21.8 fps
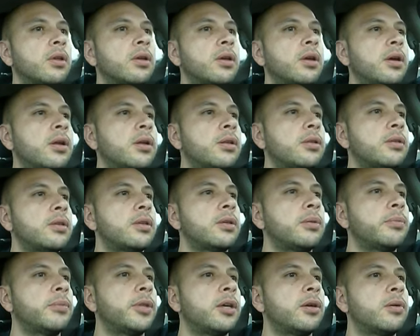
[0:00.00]
kind of
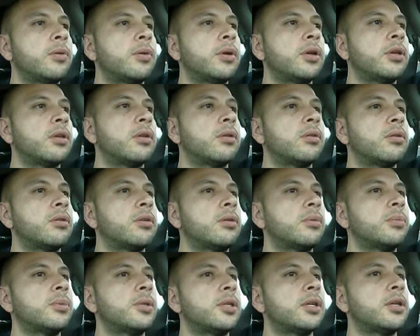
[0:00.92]
seem that way, you know
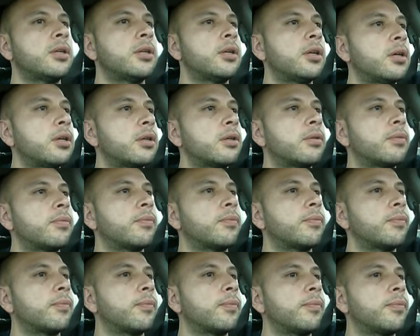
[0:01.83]
what I'm saying? Like,
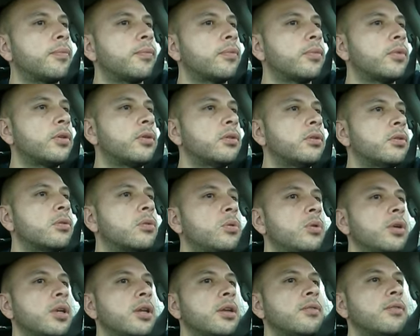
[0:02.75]
there's a
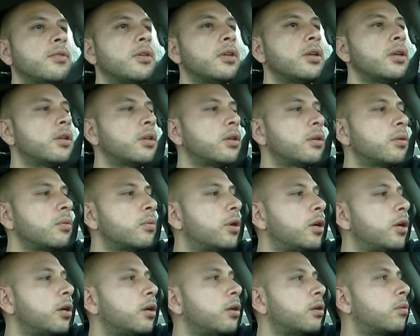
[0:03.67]
Queen of England,
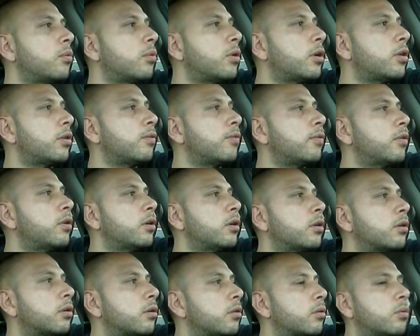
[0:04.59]
why the fuck,
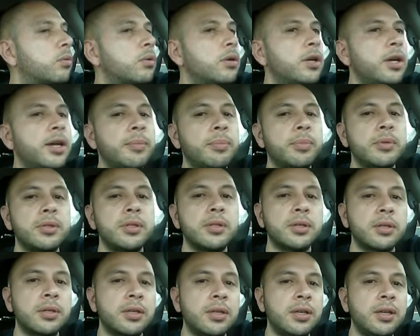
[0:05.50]
what happened
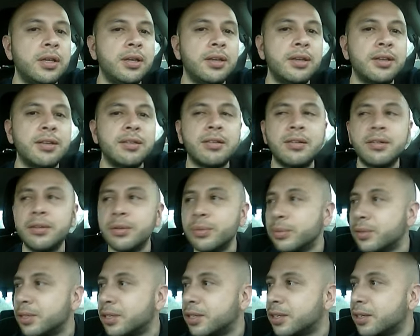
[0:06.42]
to the king, you know what
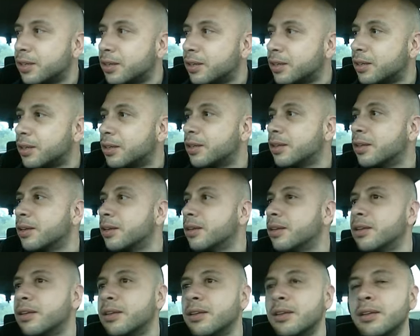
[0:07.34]
I'm saying? Like,
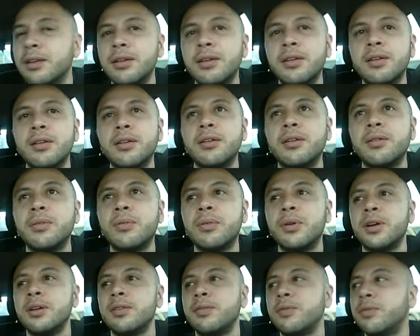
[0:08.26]

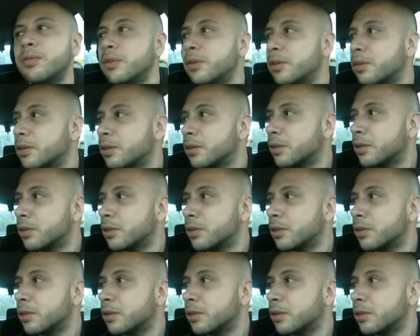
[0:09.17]
why the fuck?